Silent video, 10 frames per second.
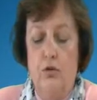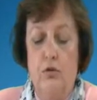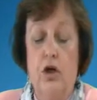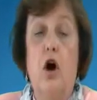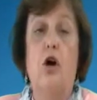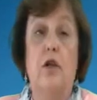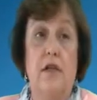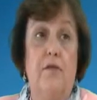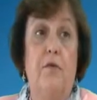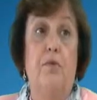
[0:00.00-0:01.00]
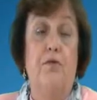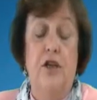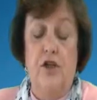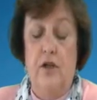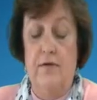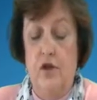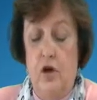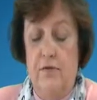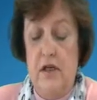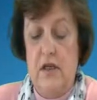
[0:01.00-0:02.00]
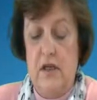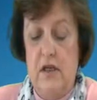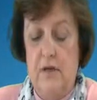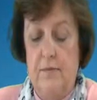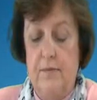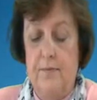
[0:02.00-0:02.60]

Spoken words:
regardless of the provision of services.